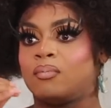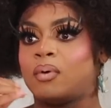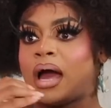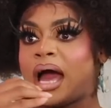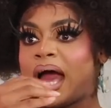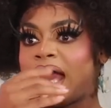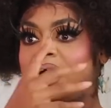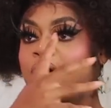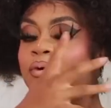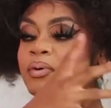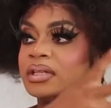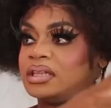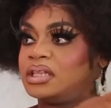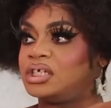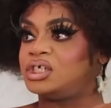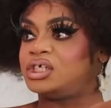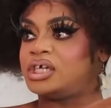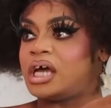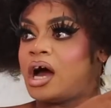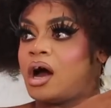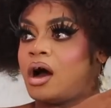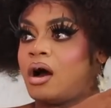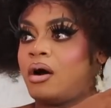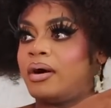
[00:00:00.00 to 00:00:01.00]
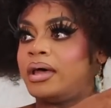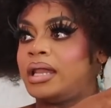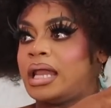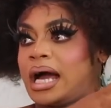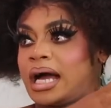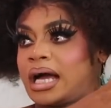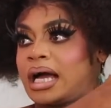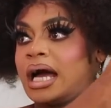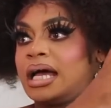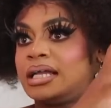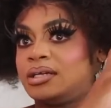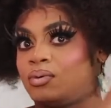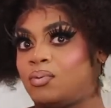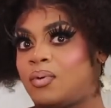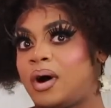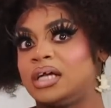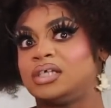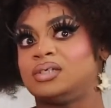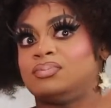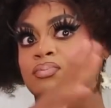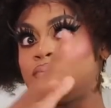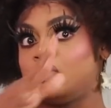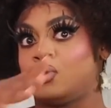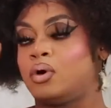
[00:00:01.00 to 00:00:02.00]
I quit the show and I got to
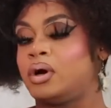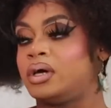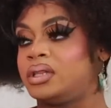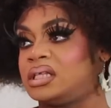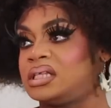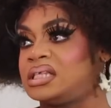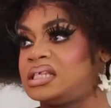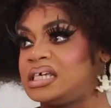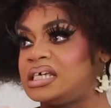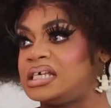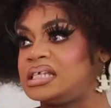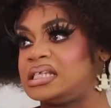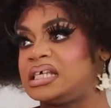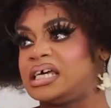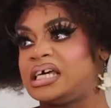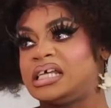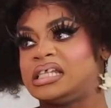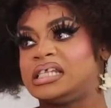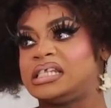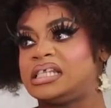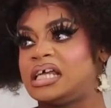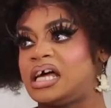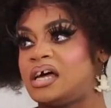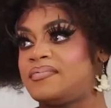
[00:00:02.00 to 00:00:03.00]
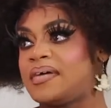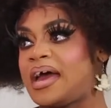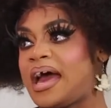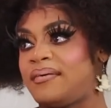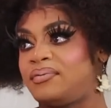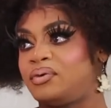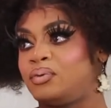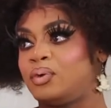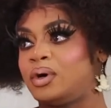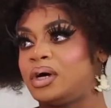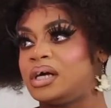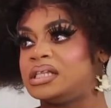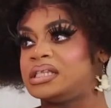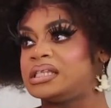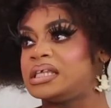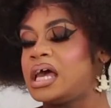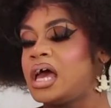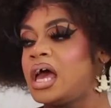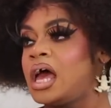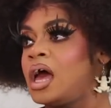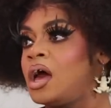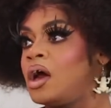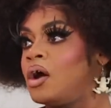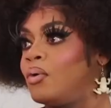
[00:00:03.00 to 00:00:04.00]
watch more of the season and stuff afterwards,
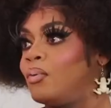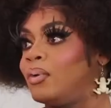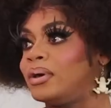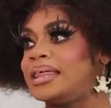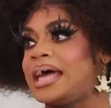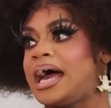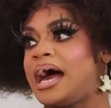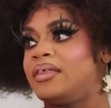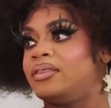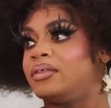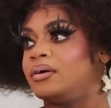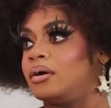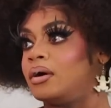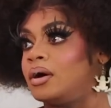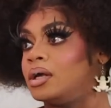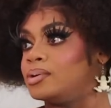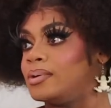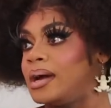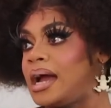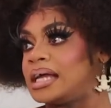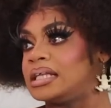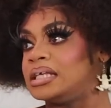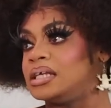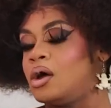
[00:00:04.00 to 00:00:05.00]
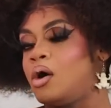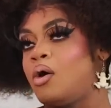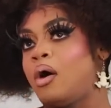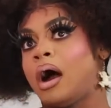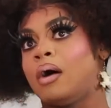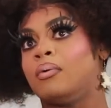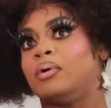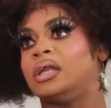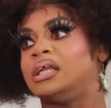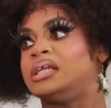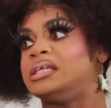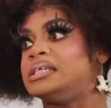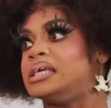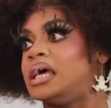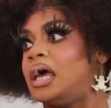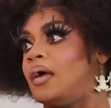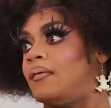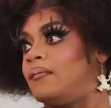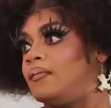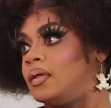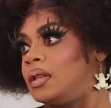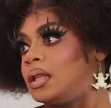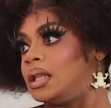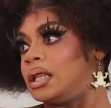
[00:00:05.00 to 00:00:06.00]
with how the girls were acting, I would have
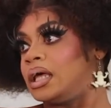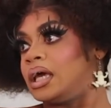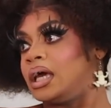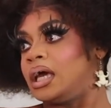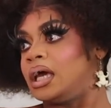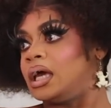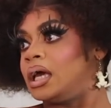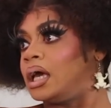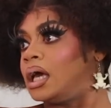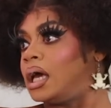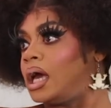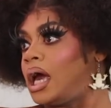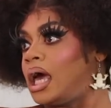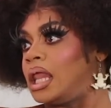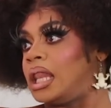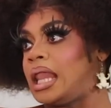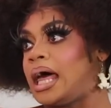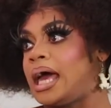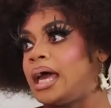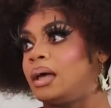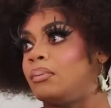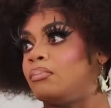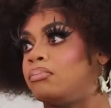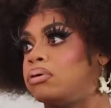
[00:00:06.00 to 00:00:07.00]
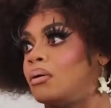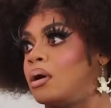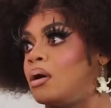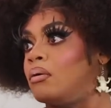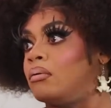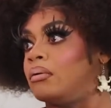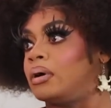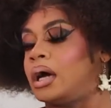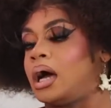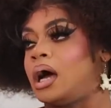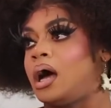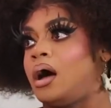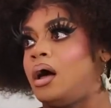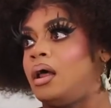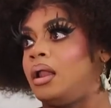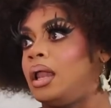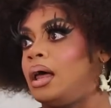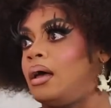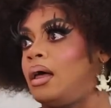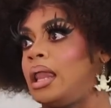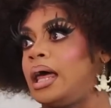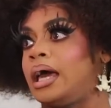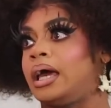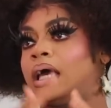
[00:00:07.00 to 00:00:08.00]
definitely had like broke all
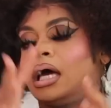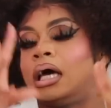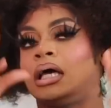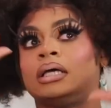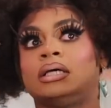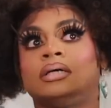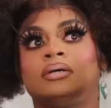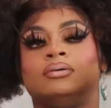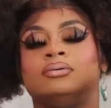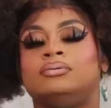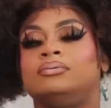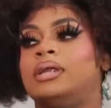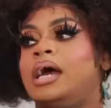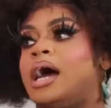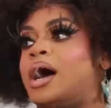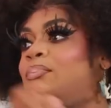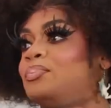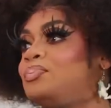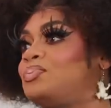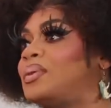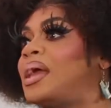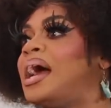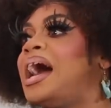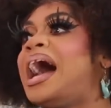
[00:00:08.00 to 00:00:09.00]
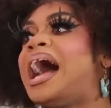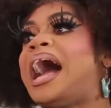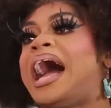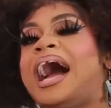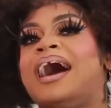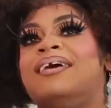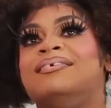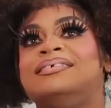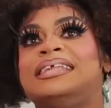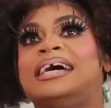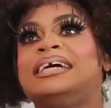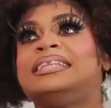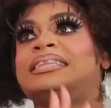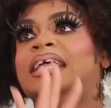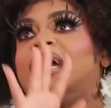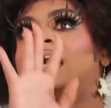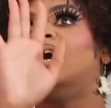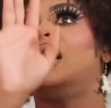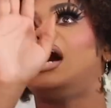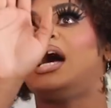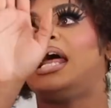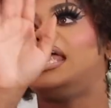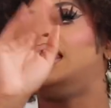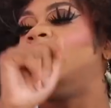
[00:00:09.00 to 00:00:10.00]
out, like. No. Like, I was like, thank
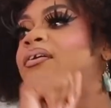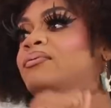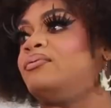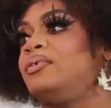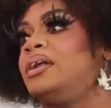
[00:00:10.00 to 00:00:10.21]
God I left.